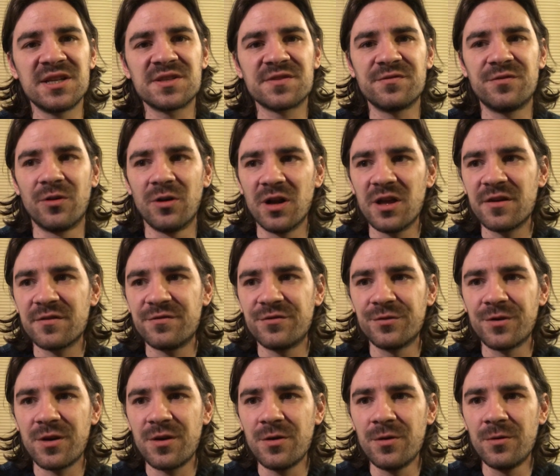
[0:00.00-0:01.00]
is falling
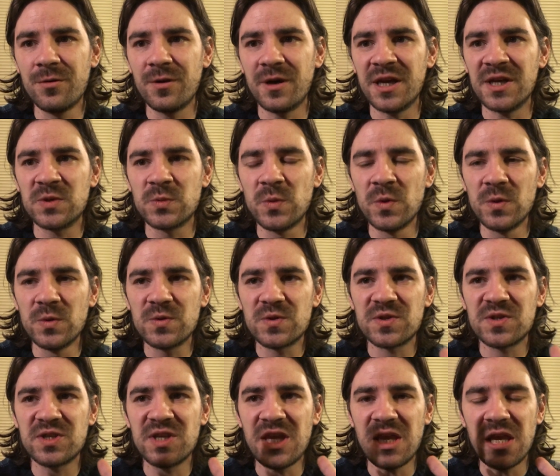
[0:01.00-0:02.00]
for you, it will
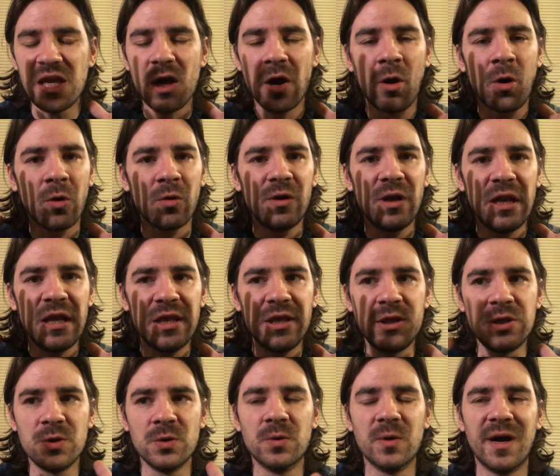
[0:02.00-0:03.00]
see only
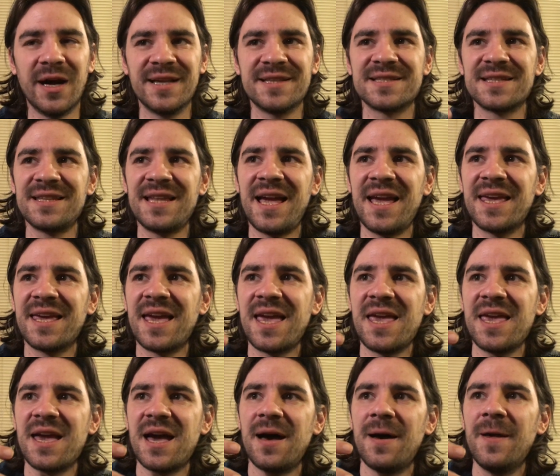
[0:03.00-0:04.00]
you. It's like
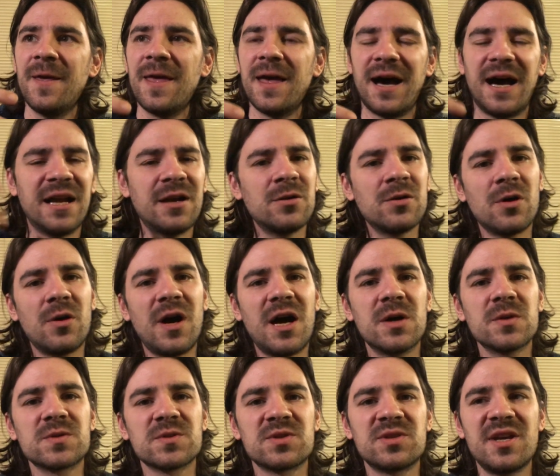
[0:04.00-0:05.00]
a uh, I don't know
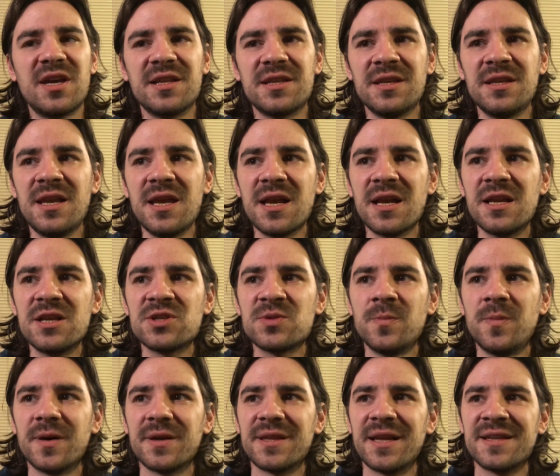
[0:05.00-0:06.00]
how to say it in
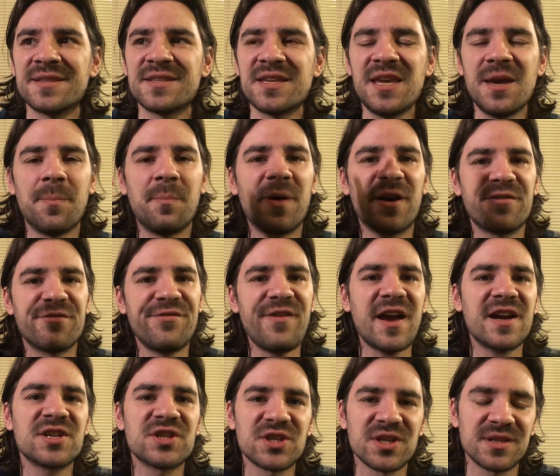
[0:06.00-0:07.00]
English, but as a
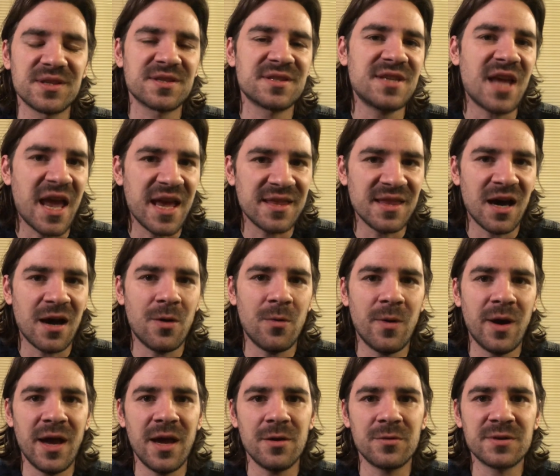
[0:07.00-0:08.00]
perfection, say that
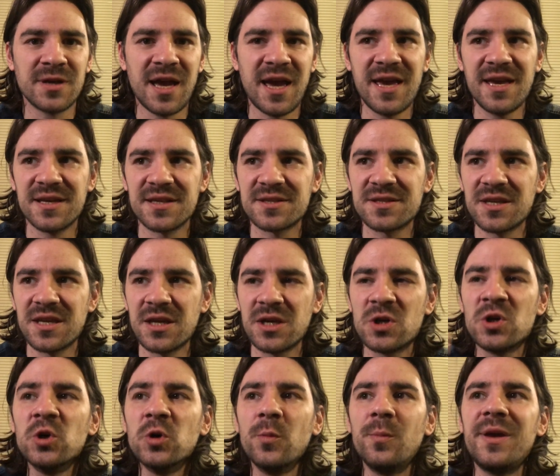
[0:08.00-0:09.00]
way, okay? As a
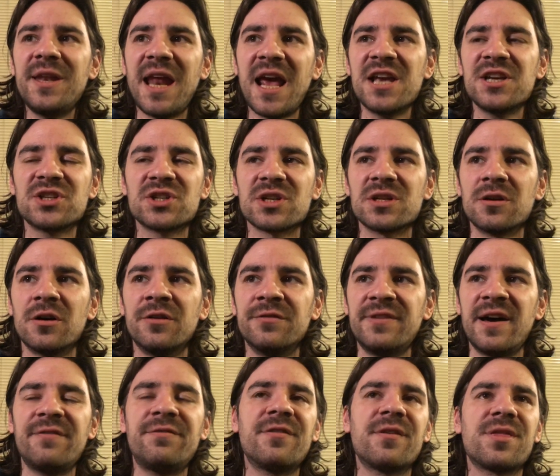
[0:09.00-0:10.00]
culmination
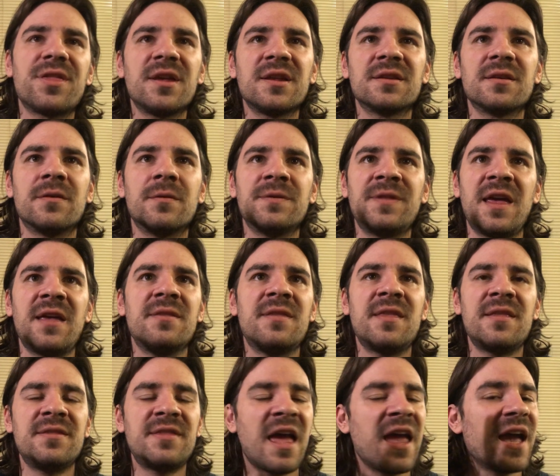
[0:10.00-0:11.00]
of everything that they,
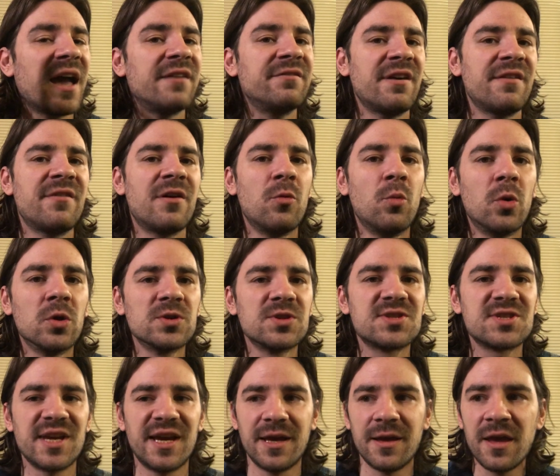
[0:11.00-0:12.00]
they have ever
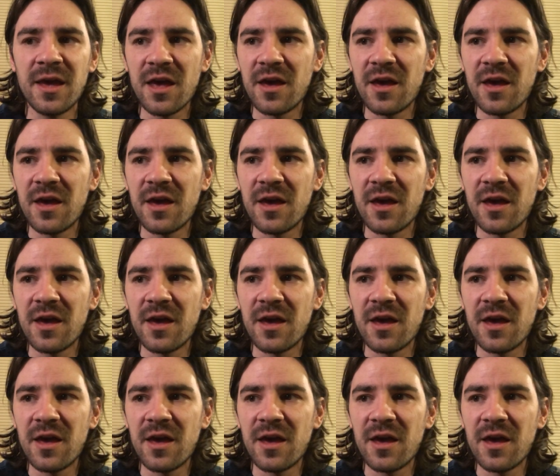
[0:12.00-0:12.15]
wanted